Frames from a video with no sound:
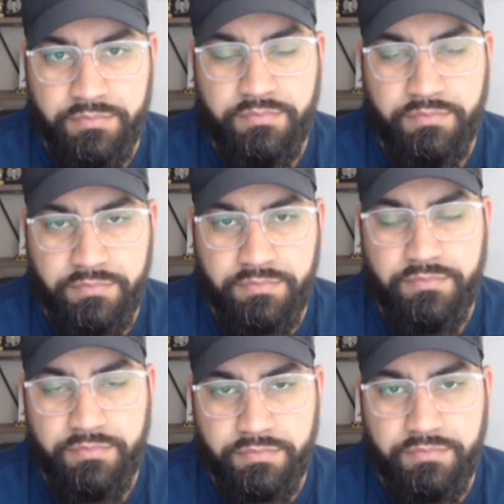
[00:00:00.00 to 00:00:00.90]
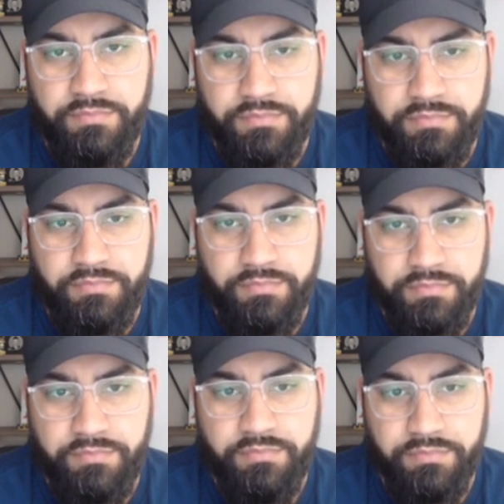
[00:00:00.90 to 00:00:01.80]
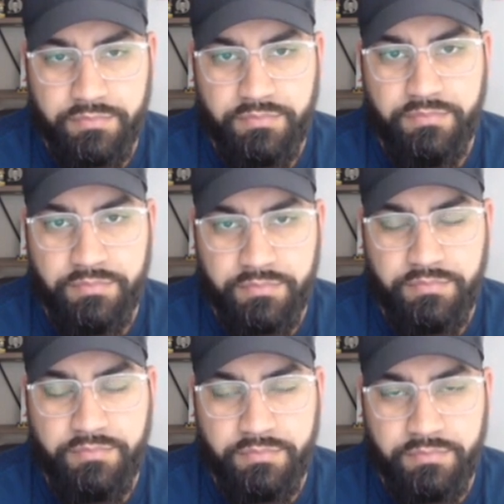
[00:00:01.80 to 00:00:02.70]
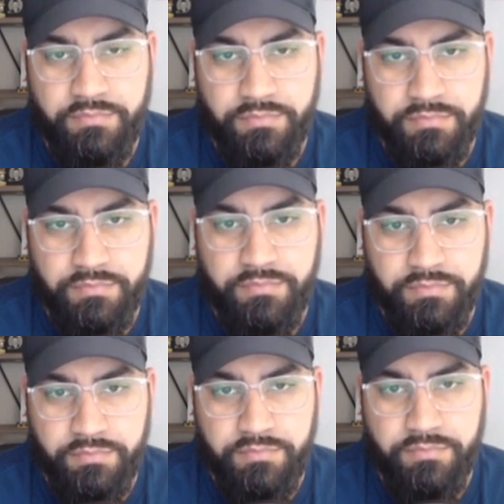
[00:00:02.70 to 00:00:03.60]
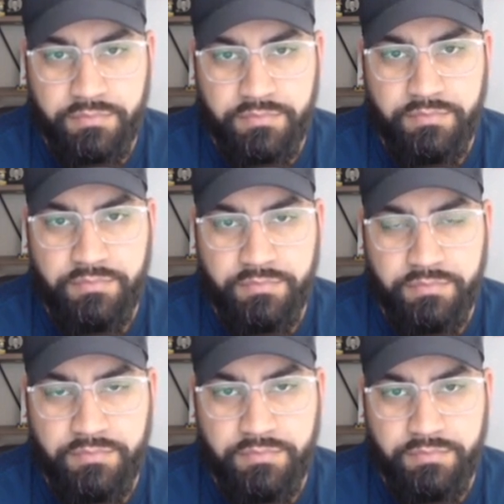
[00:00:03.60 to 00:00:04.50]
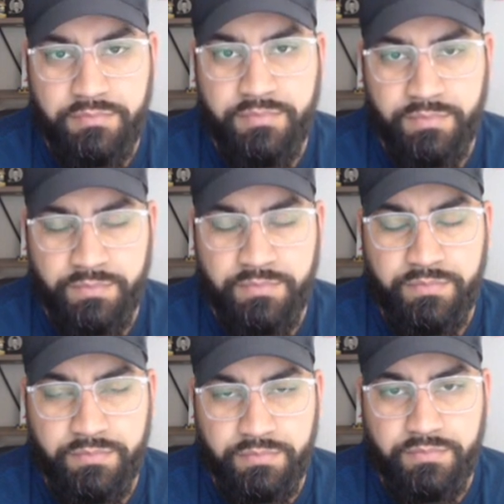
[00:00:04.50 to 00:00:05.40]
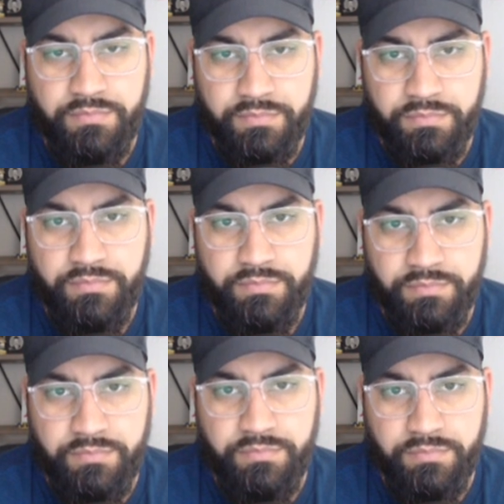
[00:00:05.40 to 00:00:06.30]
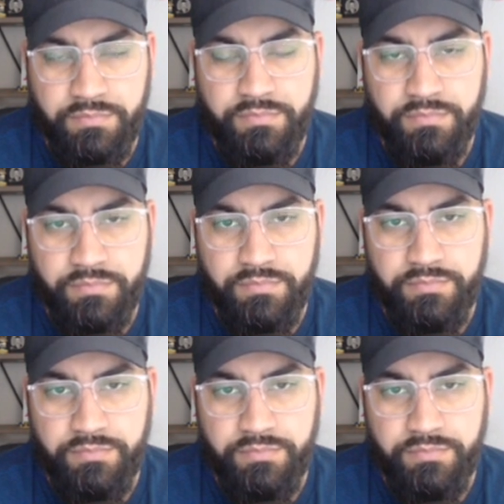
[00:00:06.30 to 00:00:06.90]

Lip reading: No words are spoken by the person on screen.